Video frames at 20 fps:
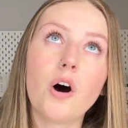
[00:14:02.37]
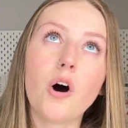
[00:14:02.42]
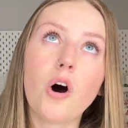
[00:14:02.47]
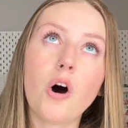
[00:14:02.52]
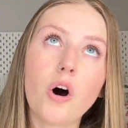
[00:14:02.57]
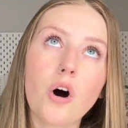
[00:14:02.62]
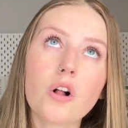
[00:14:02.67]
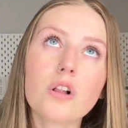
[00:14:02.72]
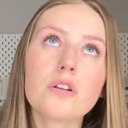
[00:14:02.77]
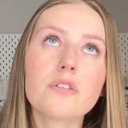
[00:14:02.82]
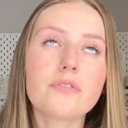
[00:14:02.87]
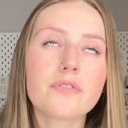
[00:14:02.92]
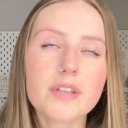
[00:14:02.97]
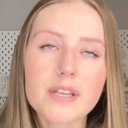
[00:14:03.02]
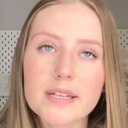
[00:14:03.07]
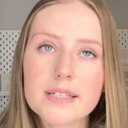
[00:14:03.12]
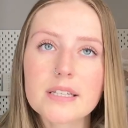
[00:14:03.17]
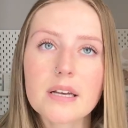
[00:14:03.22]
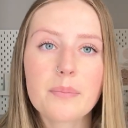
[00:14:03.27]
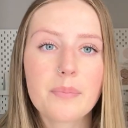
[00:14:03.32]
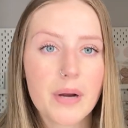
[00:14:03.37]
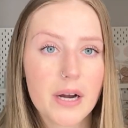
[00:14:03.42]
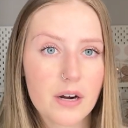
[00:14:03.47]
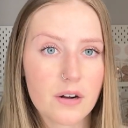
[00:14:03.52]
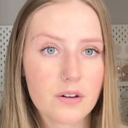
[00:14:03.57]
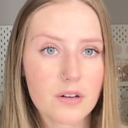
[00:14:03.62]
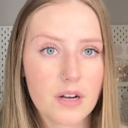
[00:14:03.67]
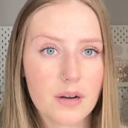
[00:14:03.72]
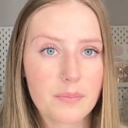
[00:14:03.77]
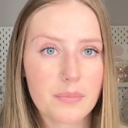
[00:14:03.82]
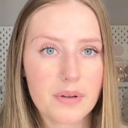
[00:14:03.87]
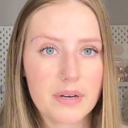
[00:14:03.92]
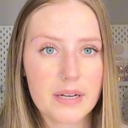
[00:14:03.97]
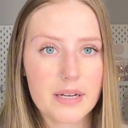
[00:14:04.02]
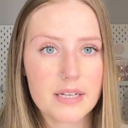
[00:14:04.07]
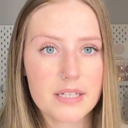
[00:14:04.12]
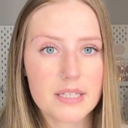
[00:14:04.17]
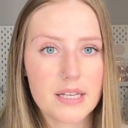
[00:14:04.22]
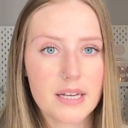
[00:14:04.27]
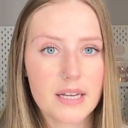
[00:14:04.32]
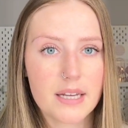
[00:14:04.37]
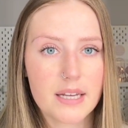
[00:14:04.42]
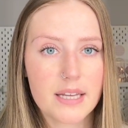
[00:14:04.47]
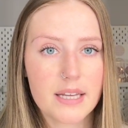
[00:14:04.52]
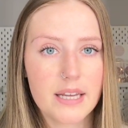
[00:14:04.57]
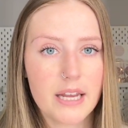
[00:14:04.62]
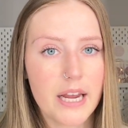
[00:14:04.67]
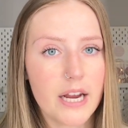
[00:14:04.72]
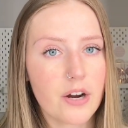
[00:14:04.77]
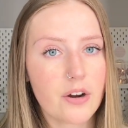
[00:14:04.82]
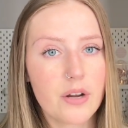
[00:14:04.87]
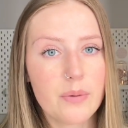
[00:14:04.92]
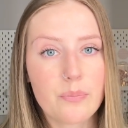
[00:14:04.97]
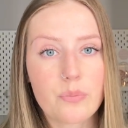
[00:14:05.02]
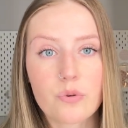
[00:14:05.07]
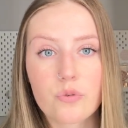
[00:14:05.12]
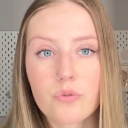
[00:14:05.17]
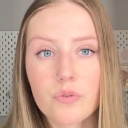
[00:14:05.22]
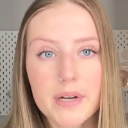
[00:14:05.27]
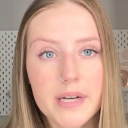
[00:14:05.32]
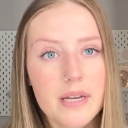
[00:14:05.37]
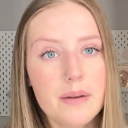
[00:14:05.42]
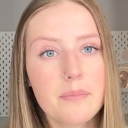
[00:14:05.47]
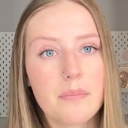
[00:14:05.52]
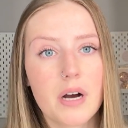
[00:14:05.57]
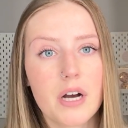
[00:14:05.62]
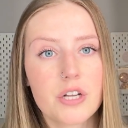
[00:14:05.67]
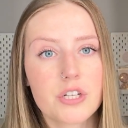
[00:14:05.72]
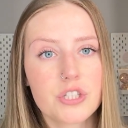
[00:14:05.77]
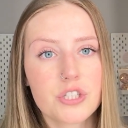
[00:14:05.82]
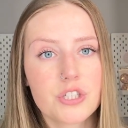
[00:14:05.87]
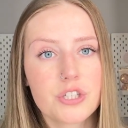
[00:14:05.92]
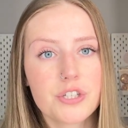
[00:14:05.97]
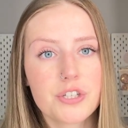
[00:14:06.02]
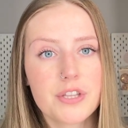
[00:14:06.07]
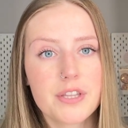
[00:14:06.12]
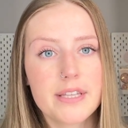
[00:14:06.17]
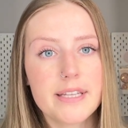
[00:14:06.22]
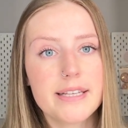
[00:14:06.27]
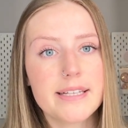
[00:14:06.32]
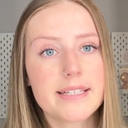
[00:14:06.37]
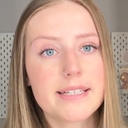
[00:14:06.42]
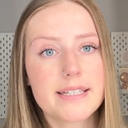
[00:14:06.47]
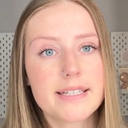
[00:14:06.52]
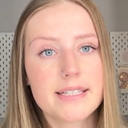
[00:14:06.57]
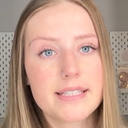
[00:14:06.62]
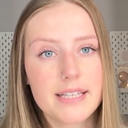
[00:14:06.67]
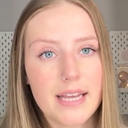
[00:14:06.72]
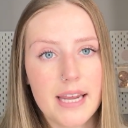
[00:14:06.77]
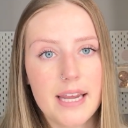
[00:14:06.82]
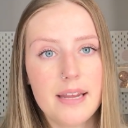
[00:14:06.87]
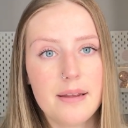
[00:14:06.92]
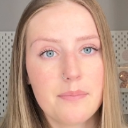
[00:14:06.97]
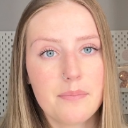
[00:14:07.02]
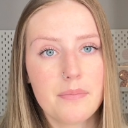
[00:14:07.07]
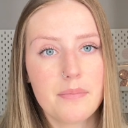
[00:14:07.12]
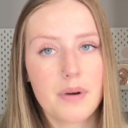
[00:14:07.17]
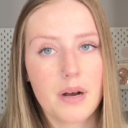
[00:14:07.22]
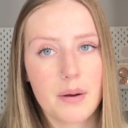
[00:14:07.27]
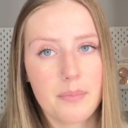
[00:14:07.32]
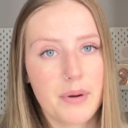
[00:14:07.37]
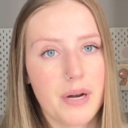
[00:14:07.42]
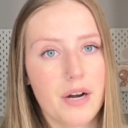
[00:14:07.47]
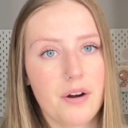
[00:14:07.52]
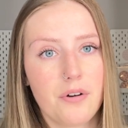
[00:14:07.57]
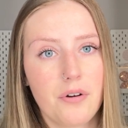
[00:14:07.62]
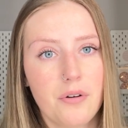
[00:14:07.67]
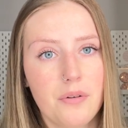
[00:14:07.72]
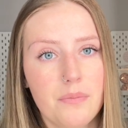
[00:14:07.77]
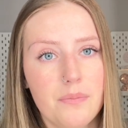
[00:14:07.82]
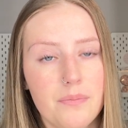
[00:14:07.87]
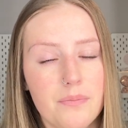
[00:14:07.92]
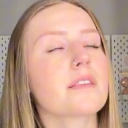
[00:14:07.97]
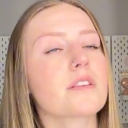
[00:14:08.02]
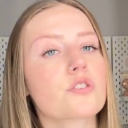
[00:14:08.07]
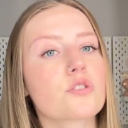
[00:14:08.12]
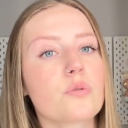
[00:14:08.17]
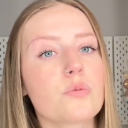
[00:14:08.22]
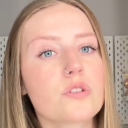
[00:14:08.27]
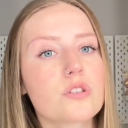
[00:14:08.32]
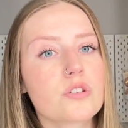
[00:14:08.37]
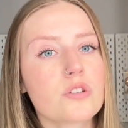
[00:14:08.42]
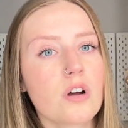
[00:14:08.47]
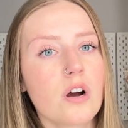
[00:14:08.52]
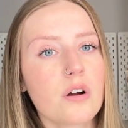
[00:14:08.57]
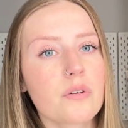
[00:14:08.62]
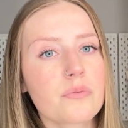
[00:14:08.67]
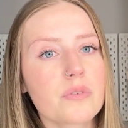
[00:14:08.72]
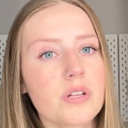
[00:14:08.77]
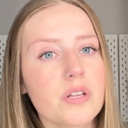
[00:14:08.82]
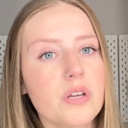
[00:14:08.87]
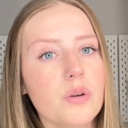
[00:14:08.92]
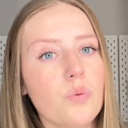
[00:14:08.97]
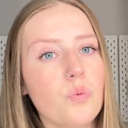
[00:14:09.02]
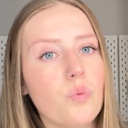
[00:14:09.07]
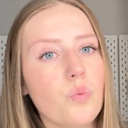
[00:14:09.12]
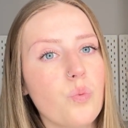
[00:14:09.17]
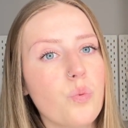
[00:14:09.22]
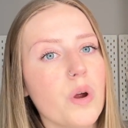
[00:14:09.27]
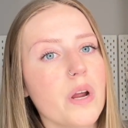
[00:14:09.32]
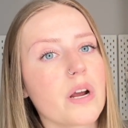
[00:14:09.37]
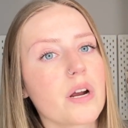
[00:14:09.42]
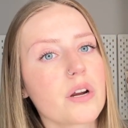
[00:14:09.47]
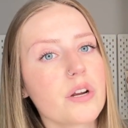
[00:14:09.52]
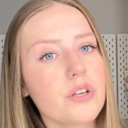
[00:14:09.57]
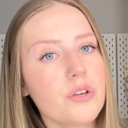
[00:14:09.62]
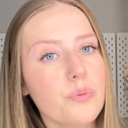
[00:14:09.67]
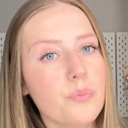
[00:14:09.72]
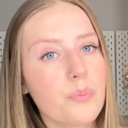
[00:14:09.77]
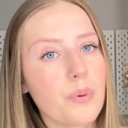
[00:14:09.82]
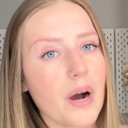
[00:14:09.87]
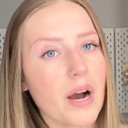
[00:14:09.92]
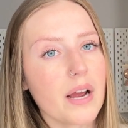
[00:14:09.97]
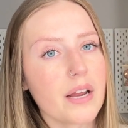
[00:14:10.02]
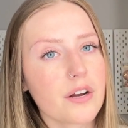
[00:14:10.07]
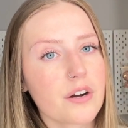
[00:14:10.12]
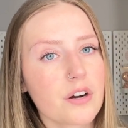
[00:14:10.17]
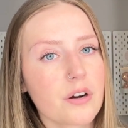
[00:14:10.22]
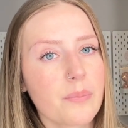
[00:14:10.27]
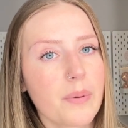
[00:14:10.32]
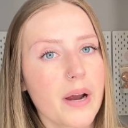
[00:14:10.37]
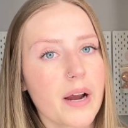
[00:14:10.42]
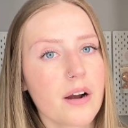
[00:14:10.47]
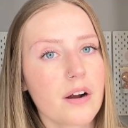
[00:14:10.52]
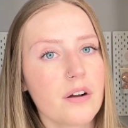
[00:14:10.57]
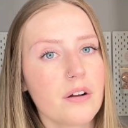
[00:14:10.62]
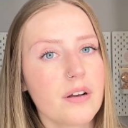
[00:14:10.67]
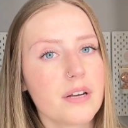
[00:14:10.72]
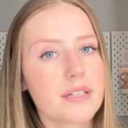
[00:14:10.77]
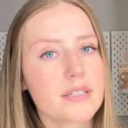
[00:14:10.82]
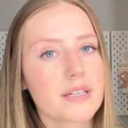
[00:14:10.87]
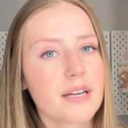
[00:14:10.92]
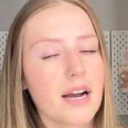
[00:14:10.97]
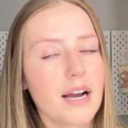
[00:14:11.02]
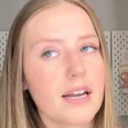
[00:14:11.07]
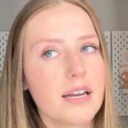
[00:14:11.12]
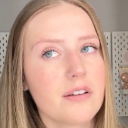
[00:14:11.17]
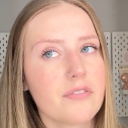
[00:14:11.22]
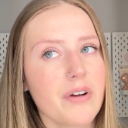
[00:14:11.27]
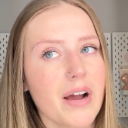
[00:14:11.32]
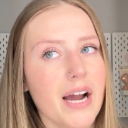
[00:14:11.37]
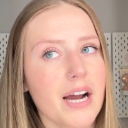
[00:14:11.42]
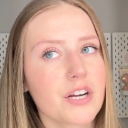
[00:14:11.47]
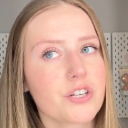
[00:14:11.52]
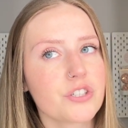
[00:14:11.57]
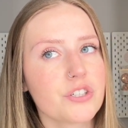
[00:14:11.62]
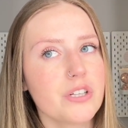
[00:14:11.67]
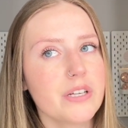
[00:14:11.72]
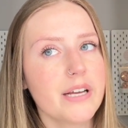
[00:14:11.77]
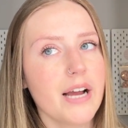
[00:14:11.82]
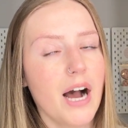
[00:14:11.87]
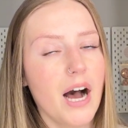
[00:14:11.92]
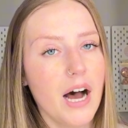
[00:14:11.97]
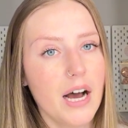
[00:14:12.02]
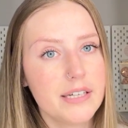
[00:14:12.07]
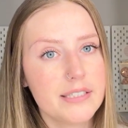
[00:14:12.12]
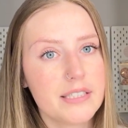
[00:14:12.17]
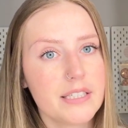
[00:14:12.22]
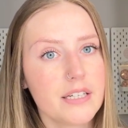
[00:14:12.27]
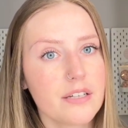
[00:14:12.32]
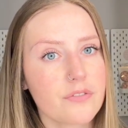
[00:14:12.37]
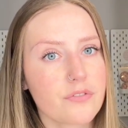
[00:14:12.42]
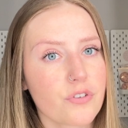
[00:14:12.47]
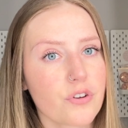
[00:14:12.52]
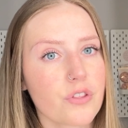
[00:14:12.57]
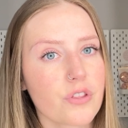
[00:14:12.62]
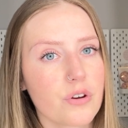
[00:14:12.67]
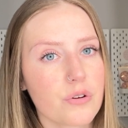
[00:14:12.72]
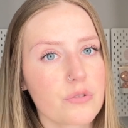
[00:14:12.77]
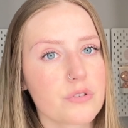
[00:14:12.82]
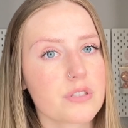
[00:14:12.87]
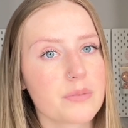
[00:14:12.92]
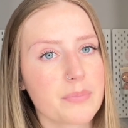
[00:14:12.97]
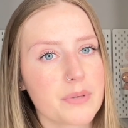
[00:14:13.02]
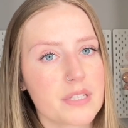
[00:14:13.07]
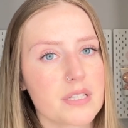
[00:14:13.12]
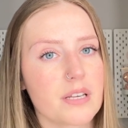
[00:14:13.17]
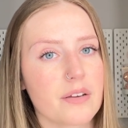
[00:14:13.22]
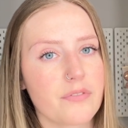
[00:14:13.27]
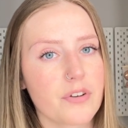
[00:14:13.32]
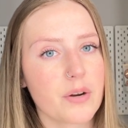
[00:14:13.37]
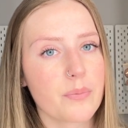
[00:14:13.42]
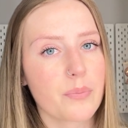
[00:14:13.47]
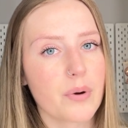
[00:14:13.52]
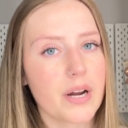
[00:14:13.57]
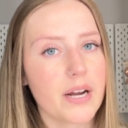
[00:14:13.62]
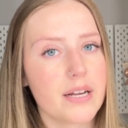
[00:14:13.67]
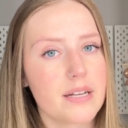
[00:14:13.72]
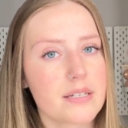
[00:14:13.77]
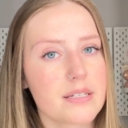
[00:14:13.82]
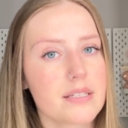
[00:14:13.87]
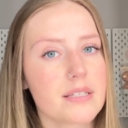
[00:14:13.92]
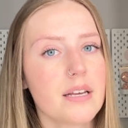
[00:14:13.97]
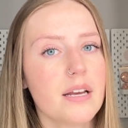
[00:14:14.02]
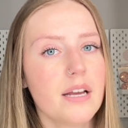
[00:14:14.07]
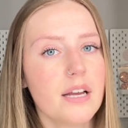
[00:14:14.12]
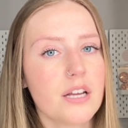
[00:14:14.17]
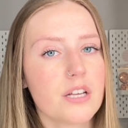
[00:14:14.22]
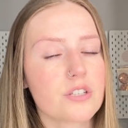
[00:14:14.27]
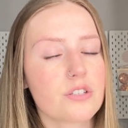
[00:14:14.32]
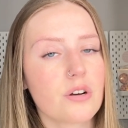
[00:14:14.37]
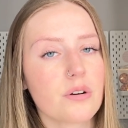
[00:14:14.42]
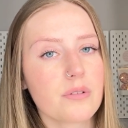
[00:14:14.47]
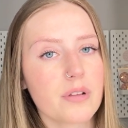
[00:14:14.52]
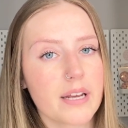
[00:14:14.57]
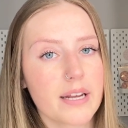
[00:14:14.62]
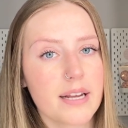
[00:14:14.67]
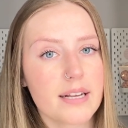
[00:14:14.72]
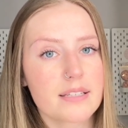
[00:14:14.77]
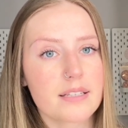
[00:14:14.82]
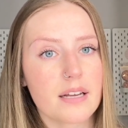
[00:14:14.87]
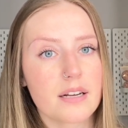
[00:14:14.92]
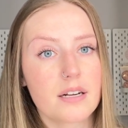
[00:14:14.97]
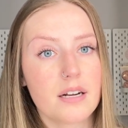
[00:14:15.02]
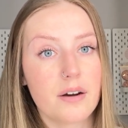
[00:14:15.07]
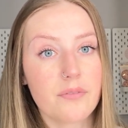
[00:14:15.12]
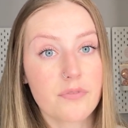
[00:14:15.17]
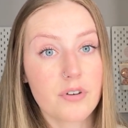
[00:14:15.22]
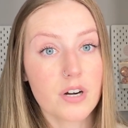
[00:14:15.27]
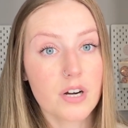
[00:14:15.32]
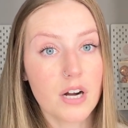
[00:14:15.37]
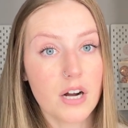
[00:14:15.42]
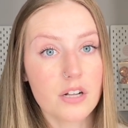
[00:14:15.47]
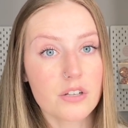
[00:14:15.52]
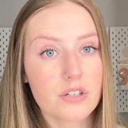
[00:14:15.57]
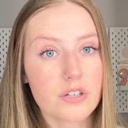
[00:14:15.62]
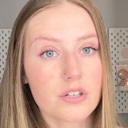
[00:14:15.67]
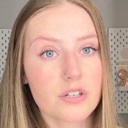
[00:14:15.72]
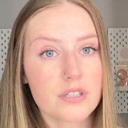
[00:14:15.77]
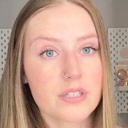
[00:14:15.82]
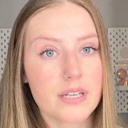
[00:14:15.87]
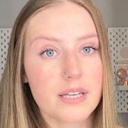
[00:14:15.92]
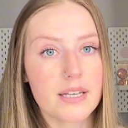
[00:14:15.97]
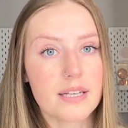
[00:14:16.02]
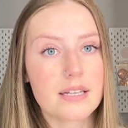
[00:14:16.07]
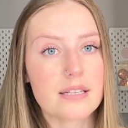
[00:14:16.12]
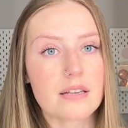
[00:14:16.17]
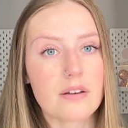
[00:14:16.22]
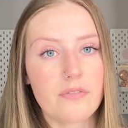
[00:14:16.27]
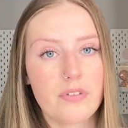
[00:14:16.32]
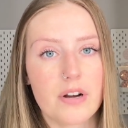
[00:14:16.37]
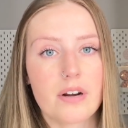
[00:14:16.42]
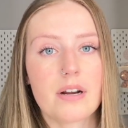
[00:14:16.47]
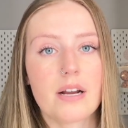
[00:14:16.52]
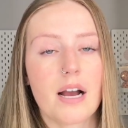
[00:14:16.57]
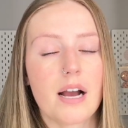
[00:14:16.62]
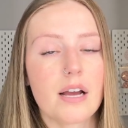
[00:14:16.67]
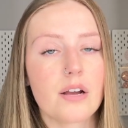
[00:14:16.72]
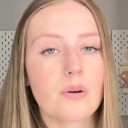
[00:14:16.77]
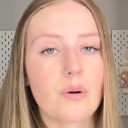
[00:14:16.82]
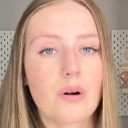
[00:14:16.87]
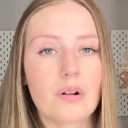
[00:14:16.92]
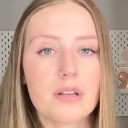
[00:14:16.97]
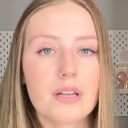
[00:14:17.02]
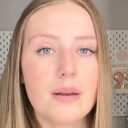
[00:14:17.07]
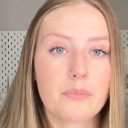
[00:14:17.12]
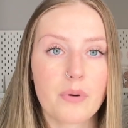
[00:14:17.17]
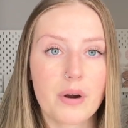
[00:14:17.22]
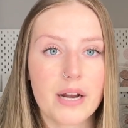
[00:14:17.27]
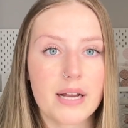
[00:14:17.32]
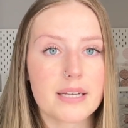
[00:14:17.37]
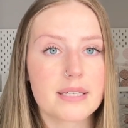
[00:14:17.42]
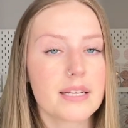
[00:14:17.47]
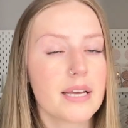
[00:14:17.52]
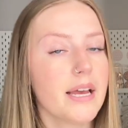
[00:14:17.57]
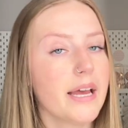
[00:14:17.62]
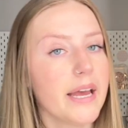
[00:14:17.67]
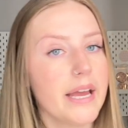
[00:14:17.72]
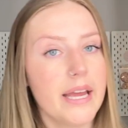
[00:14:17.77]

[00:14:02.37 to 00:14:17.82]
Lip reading: All of these apparel companies carry pretty much the same apparel. So it's not really where you buy your apparel, it's kind of actually hunting for those specific brands. So like I said, Comfort Colors is a very high quality brand.